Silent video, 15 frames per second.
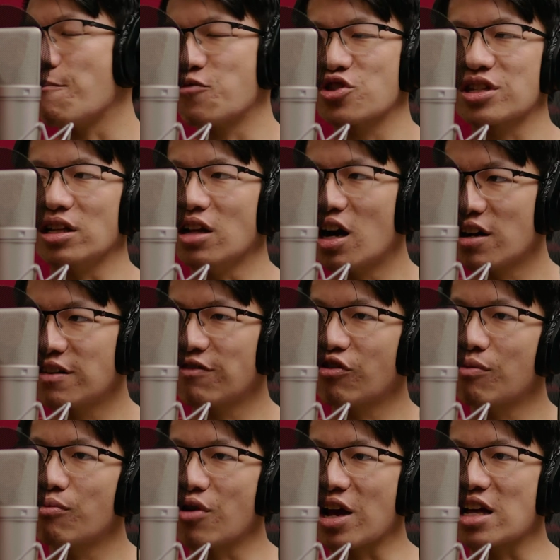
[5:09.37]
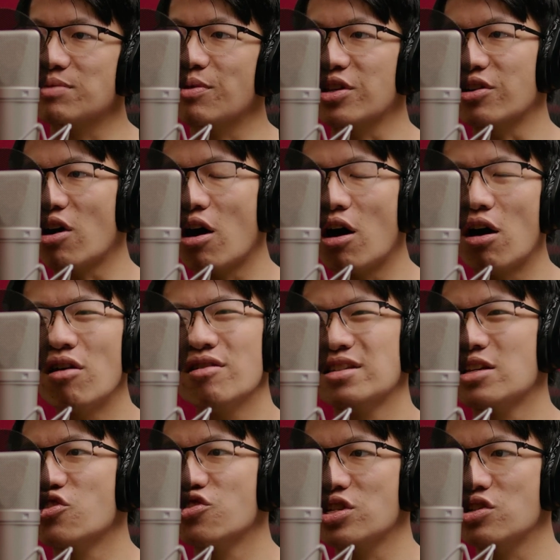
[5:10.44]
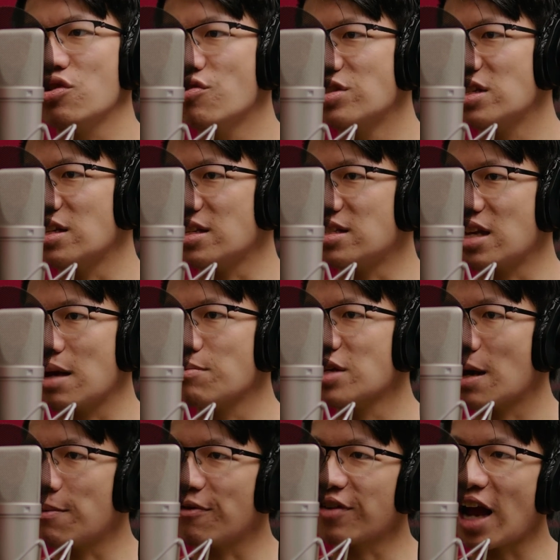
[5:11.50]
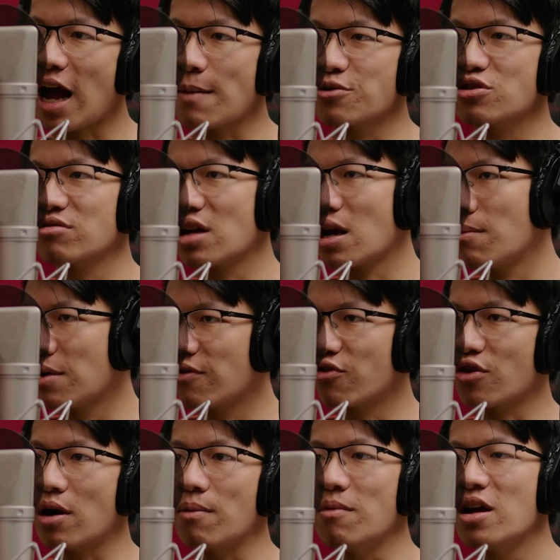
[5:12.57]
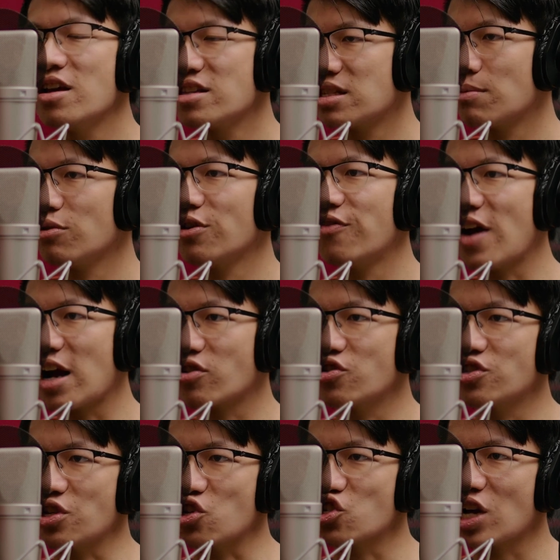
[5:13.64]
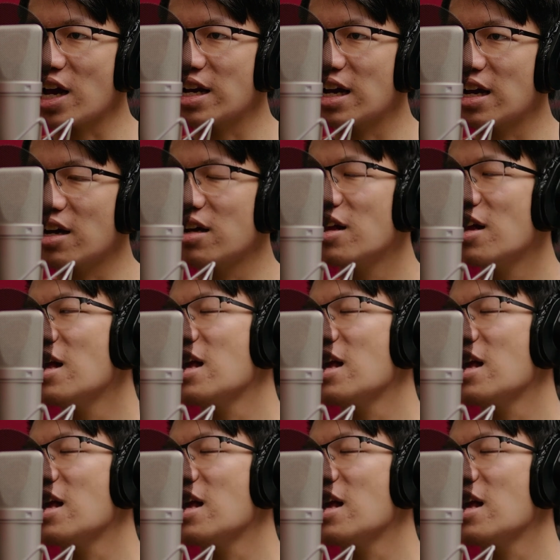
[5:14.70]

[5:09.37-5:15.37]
just a lot of different brands, but they're all essentially using the same type of capsule coming from similar factories in China.